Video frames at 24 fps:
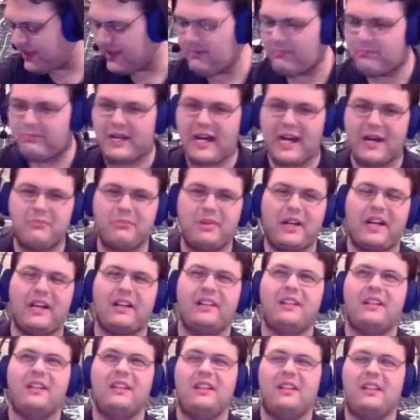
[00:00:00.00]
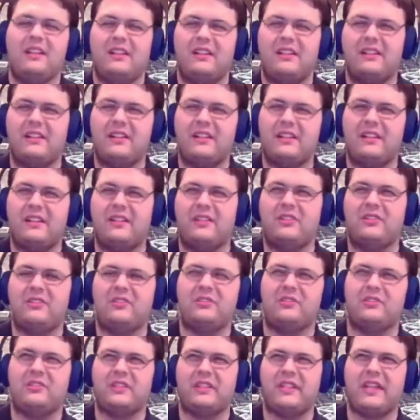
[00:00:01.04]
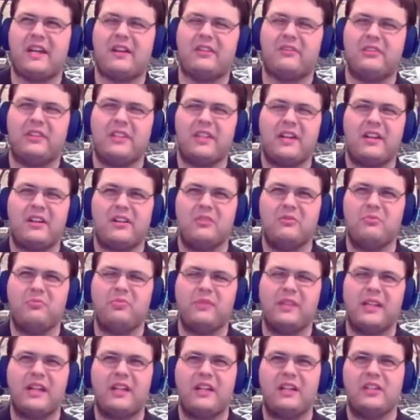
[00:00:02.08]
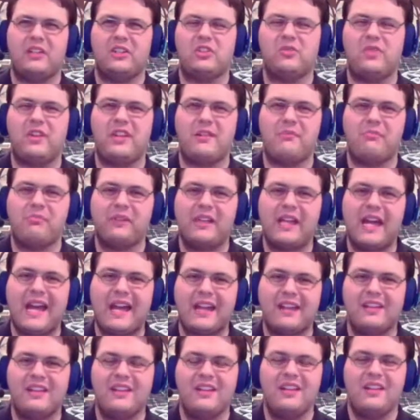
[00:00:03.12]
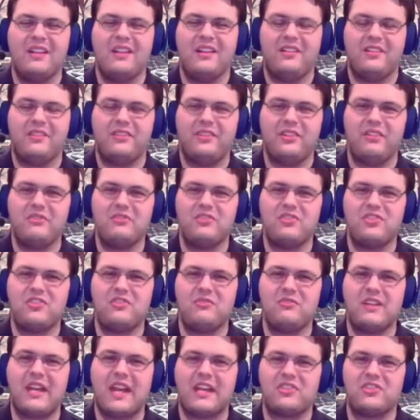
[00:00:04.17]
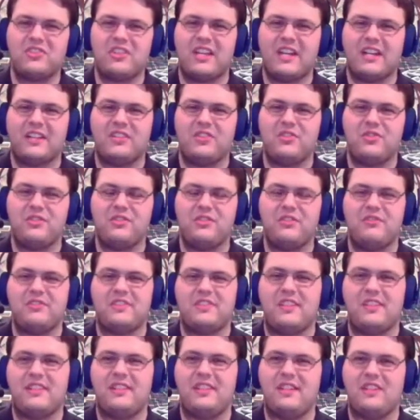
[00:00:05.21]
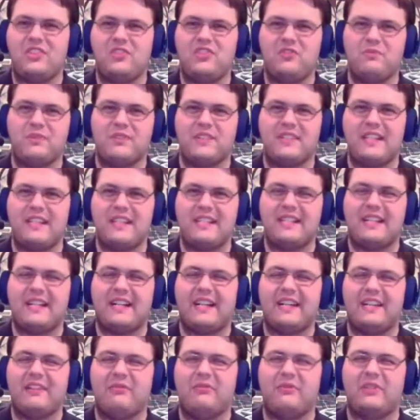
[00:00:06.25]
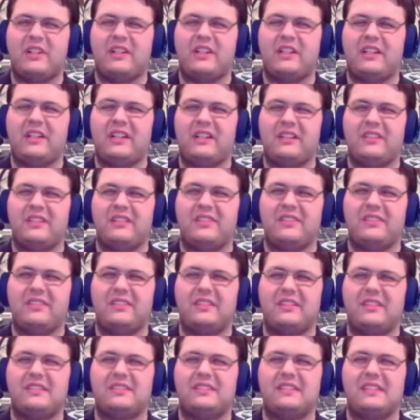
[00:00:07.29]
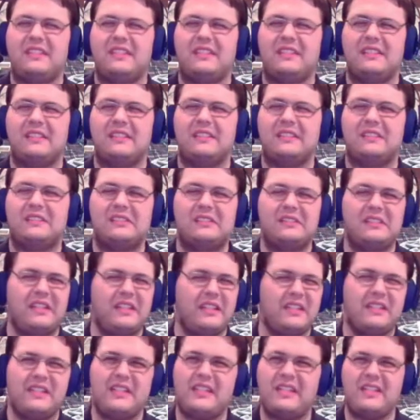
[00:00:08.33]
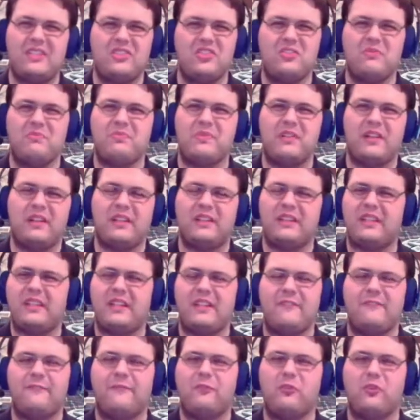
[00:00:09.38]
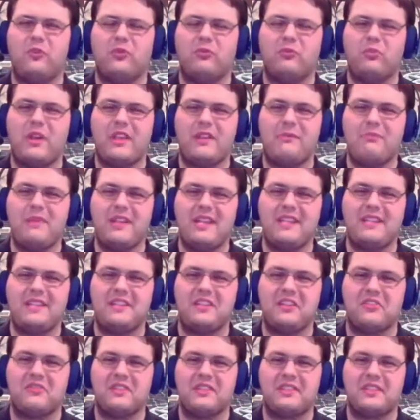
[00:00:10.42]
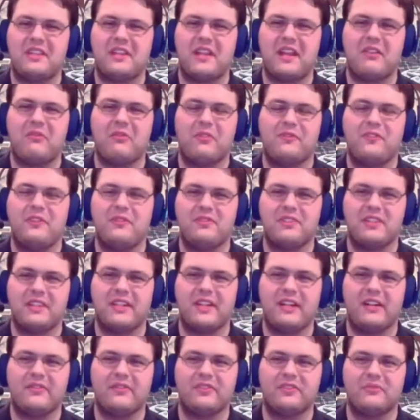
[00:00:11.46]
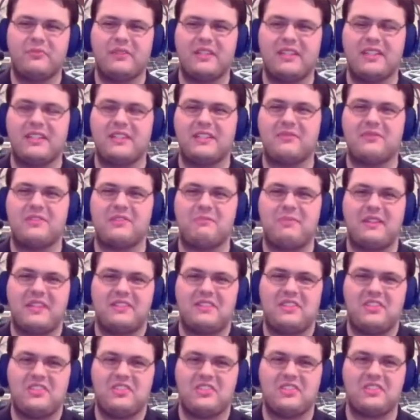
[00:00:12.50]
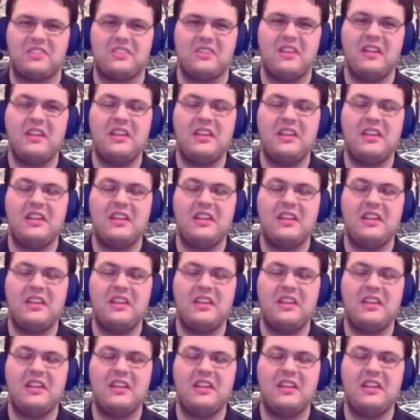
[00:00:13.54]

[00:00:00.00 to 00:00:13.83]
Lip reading: and Bamba. Yeah, now Green and Black, those two actually got introduced in the Super Sentai. Let's see, the 4-week miniseries that I refused to cover because it was basically just